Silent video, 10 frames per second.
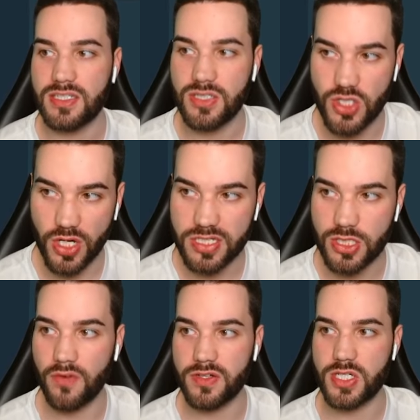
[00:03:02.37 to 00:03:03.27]
Just
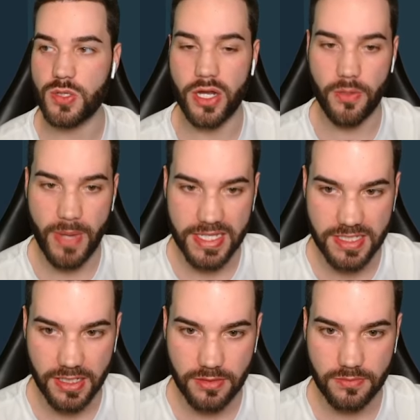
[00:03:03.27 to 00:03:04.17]
over two hundred bets
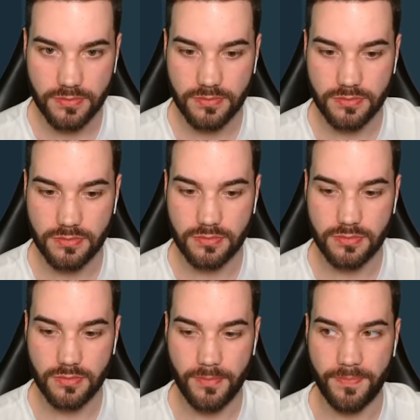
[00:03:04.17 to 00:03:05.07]
in.
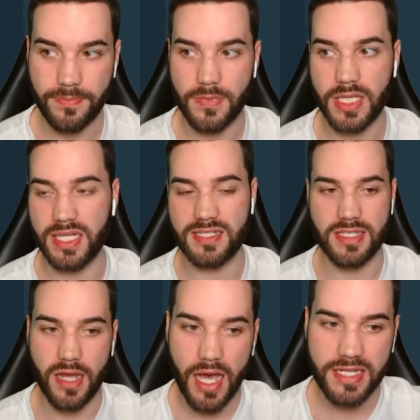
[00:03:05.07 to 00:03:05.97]
It is
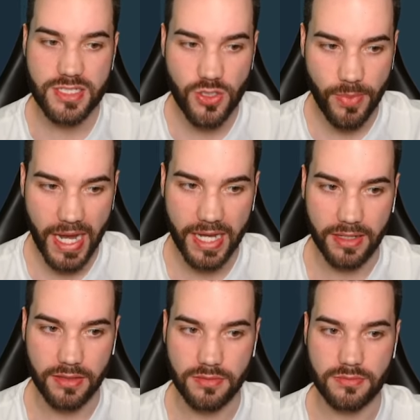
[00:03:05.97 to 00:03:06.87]
not too
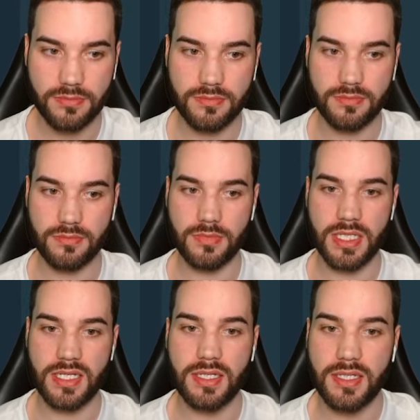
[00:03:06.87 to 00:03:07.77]
bad.
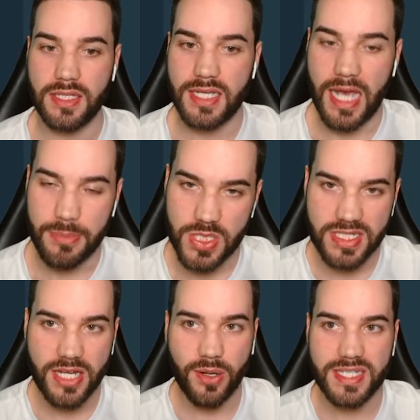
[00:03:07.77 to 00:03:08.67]
I'm just
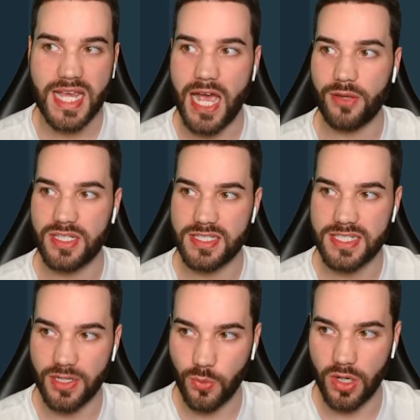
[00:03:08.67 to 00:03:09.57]
curious how this is
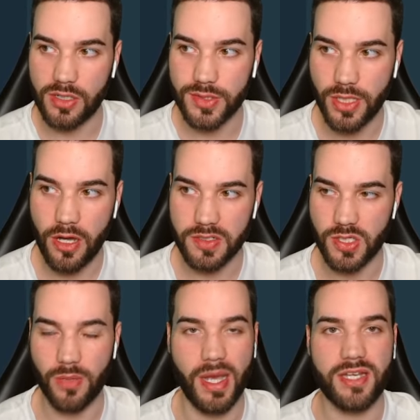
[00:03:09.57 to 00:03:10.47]
going to work long
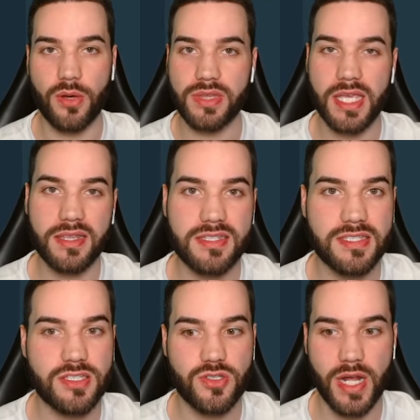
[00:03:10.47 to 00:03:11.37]
term. I don't think this
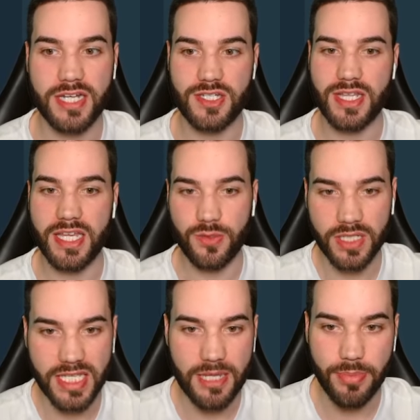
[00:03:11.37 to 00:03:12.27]
is a strategy that you can
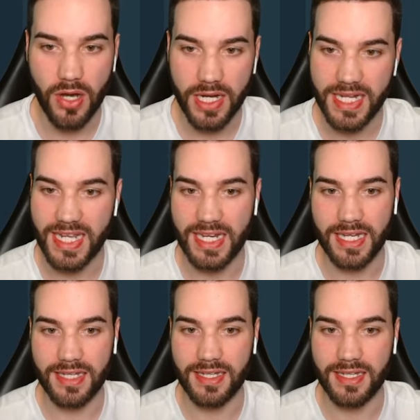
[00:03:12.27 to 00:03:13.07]
keep on and